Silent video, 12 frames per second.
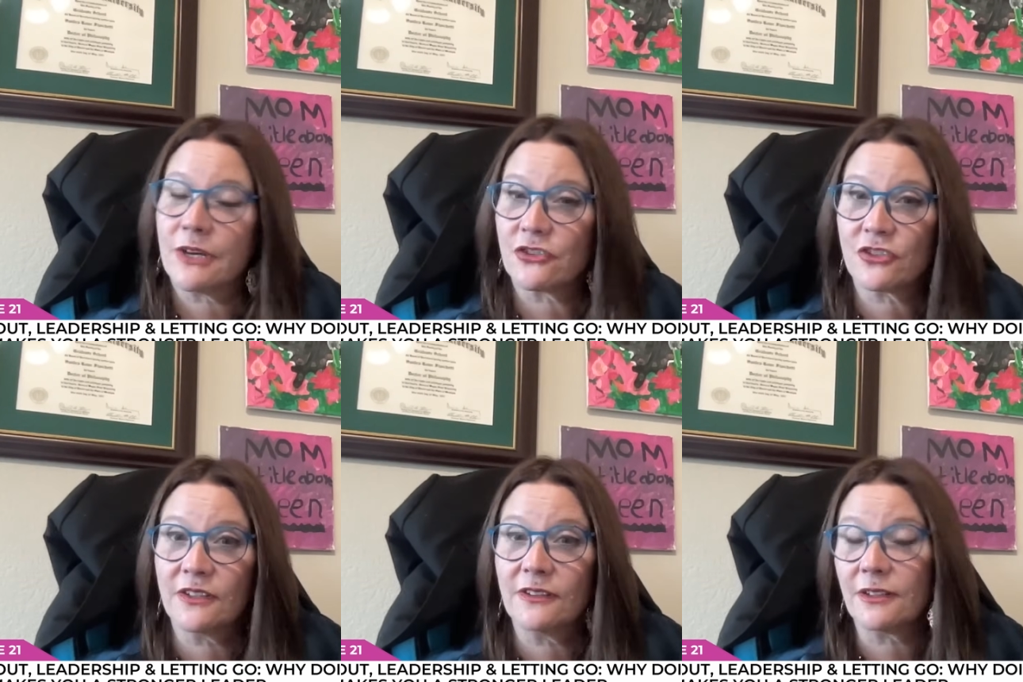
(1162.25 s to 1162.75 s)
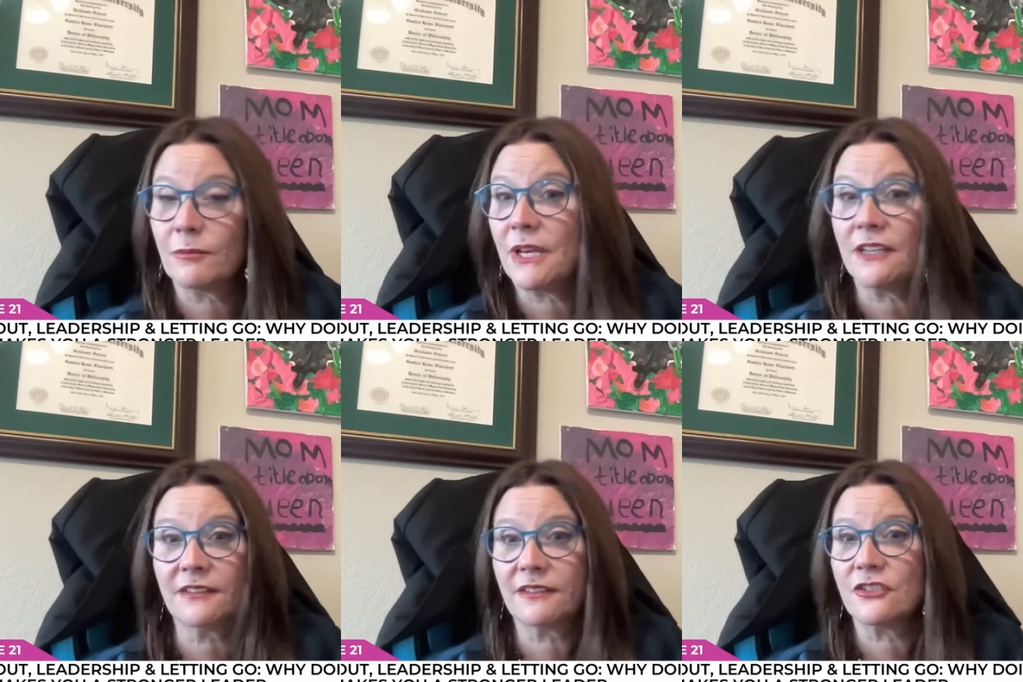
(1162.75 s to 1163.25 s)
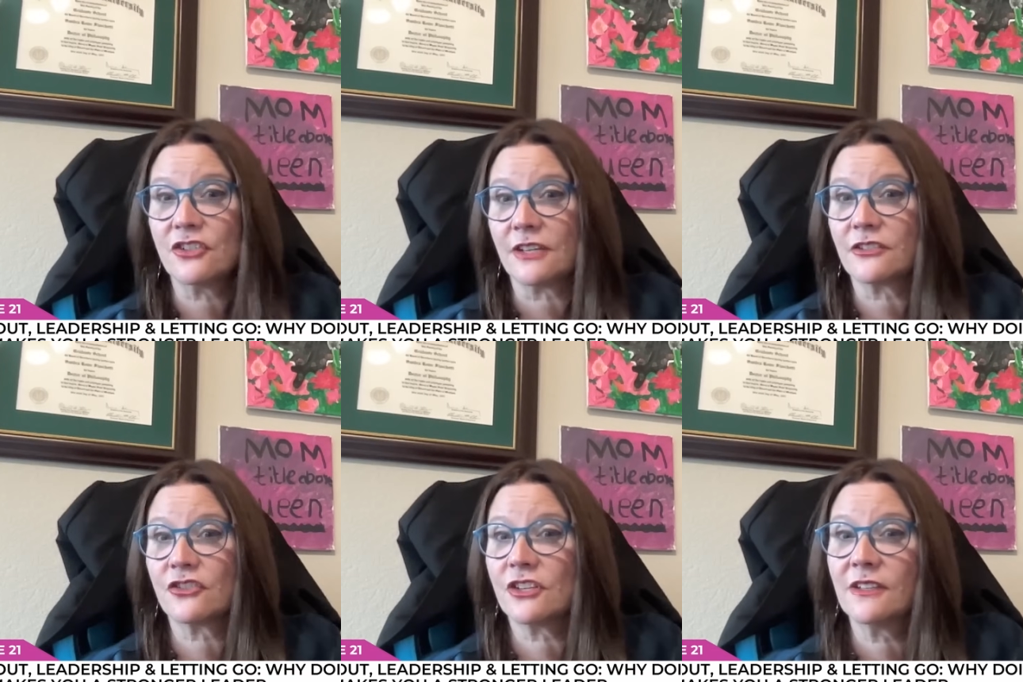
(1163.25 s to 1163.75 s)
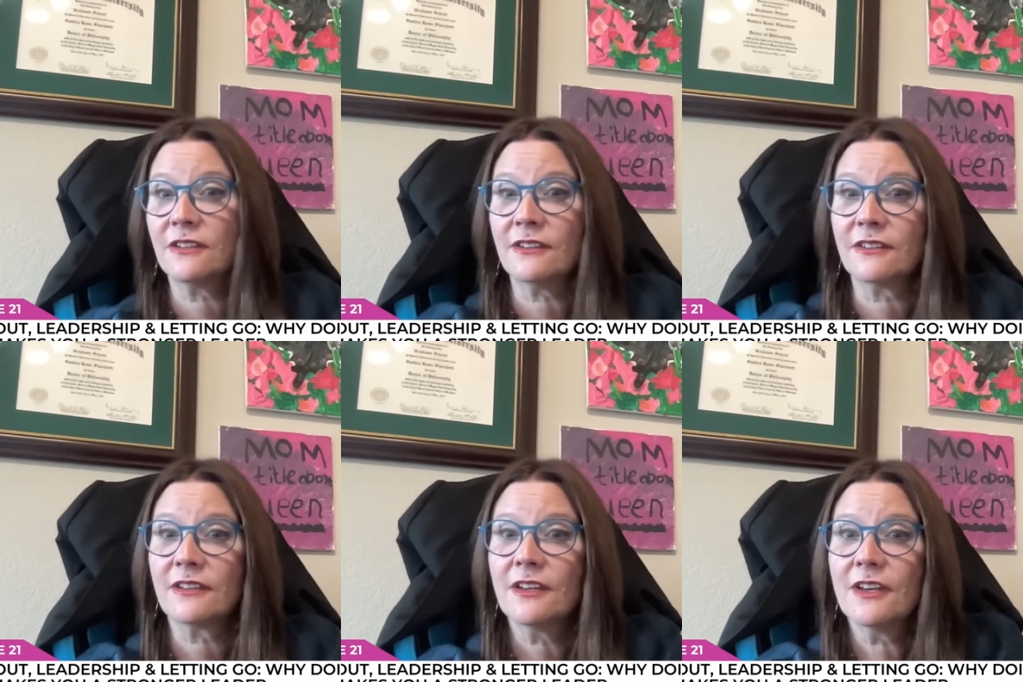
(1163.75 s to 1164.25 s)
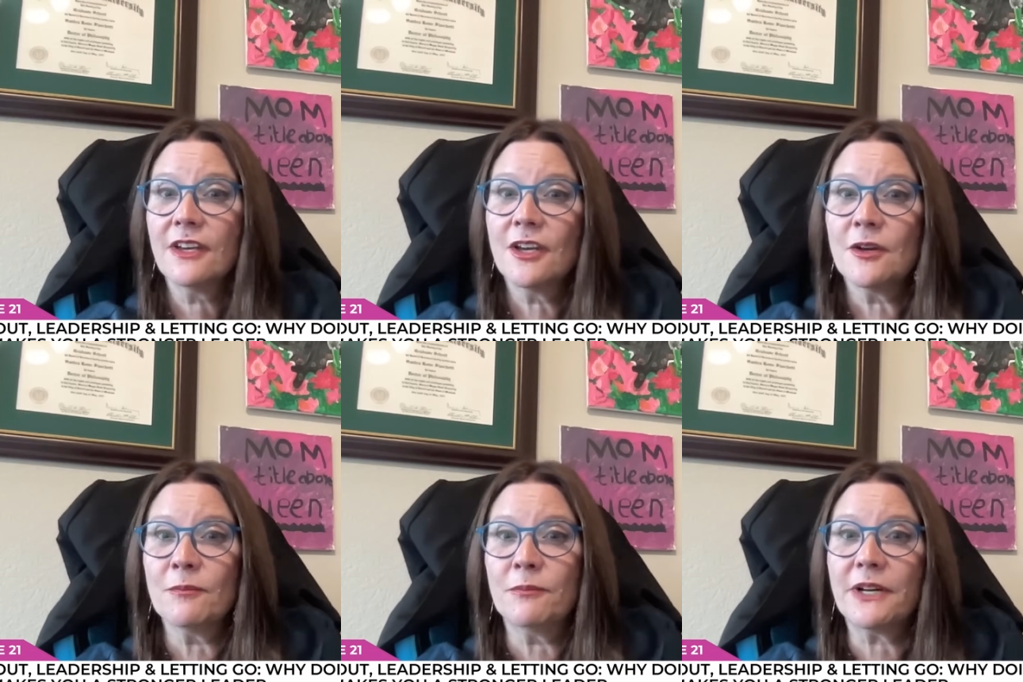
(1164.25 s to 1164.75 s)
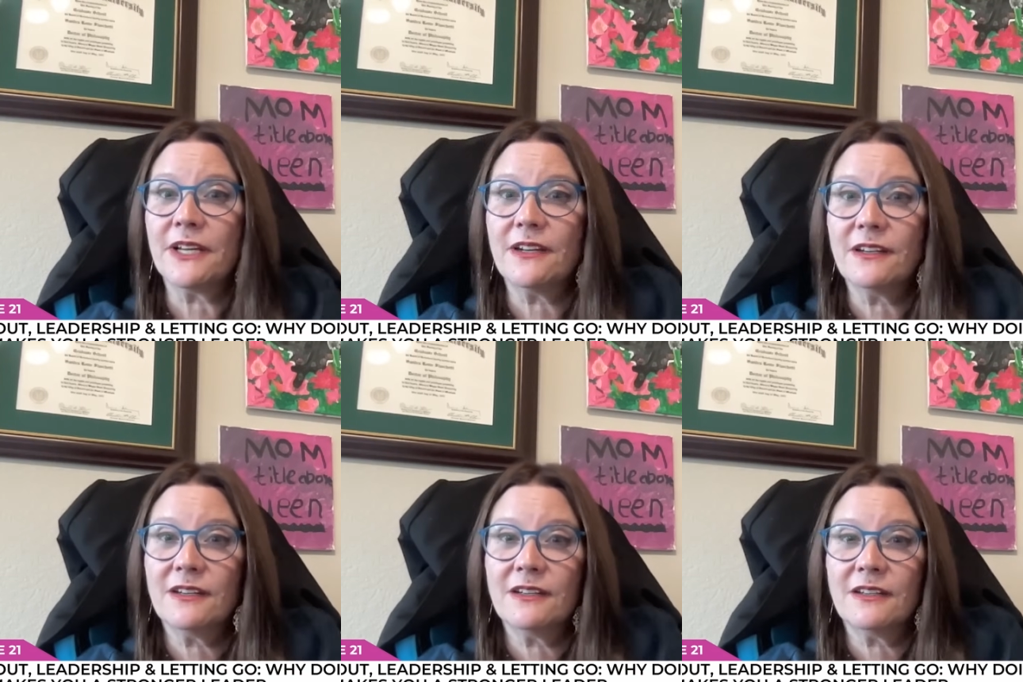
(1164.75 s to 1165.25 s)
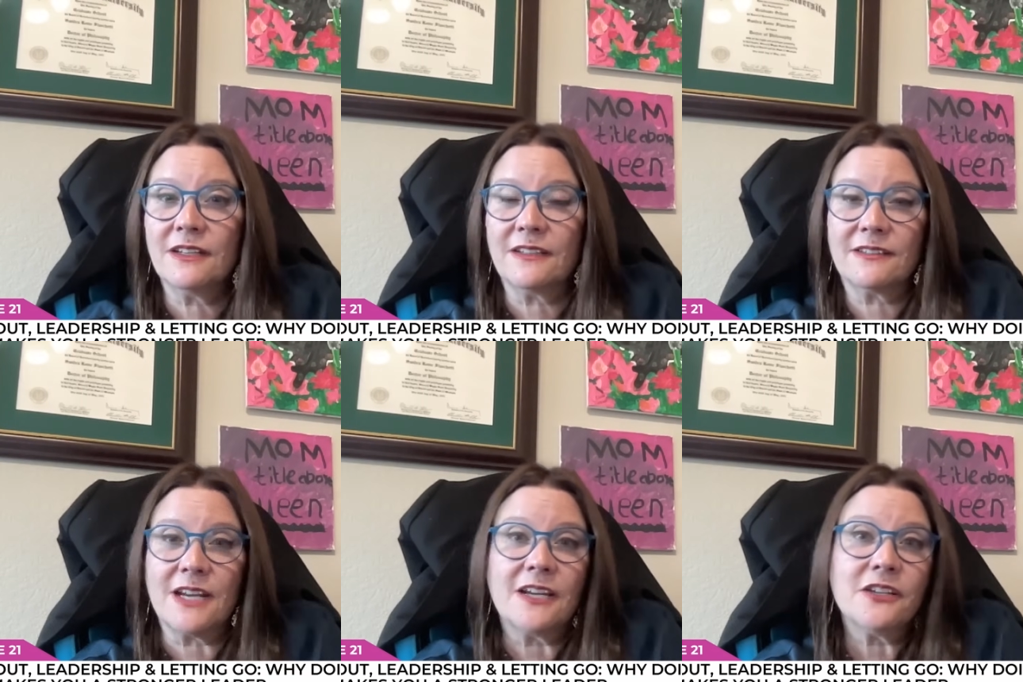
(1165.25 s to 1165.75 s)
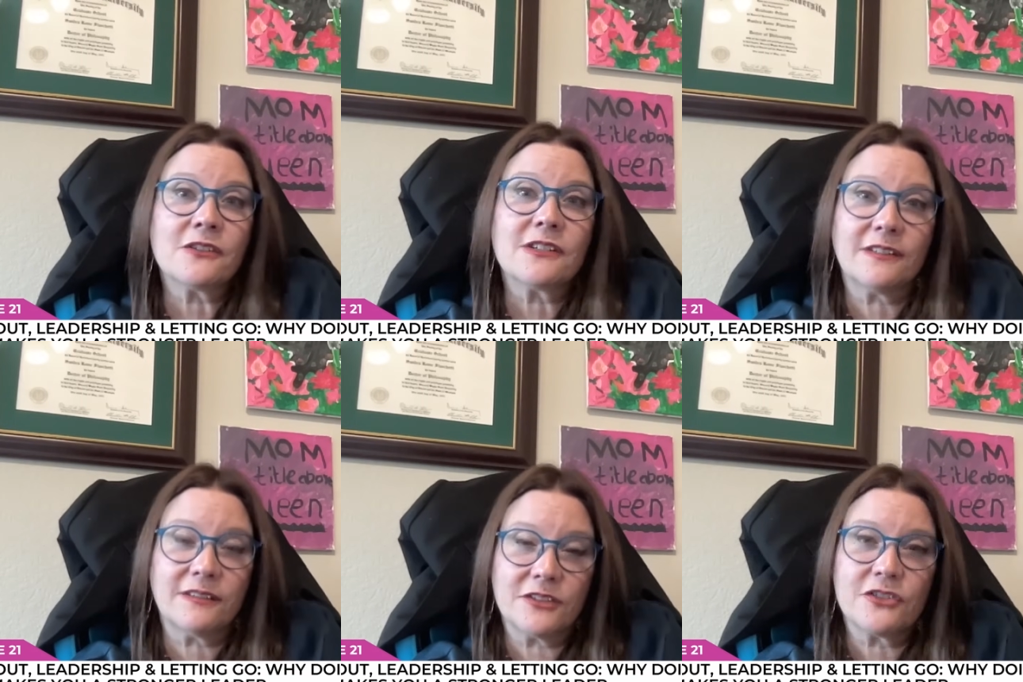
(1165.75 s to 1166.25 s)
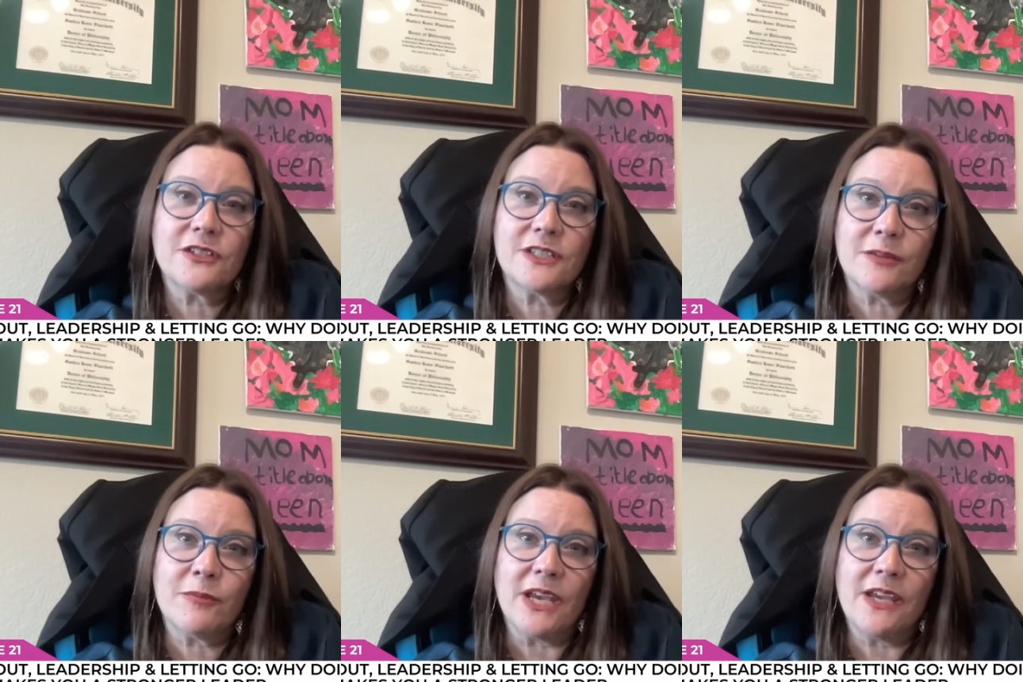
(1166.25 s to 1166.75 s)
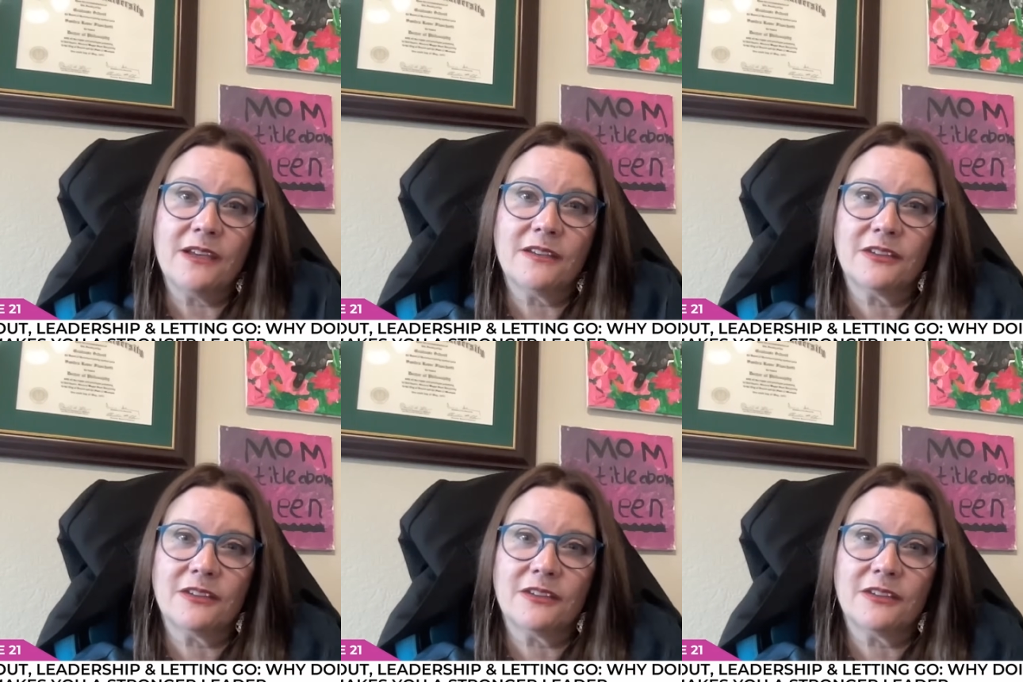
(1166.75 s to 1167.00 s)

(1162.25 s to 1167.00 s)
questions and make suggestions, but it's not your decision to make.